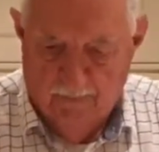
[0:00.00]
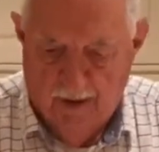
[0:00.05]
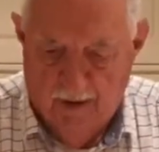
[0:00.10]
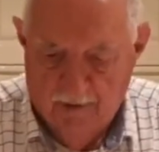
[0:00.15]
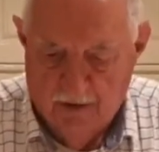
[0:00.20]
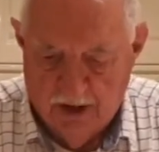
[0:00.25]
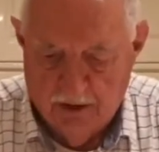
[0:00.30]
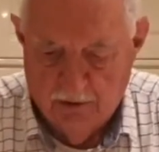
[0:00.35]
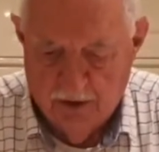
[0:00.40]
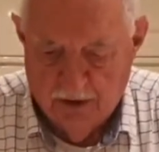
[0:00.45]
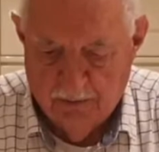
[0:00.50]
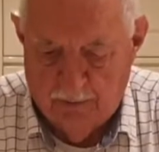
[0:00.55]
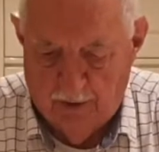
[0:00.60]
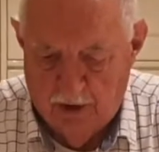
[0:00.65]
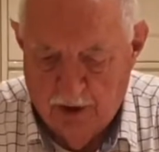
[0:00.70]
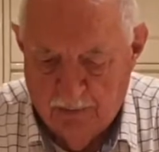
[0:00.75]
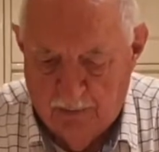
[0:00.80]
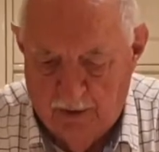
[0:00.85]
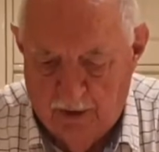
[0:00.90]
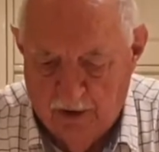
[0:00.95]
This was
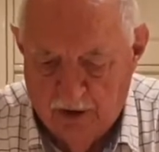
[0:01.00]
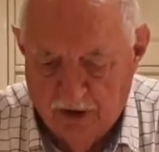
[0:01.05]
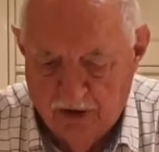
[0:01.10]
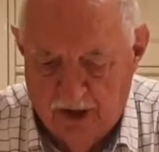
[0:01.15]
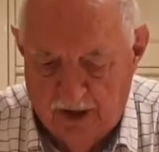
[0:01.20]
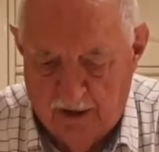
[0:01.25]
supposed to be able to sit.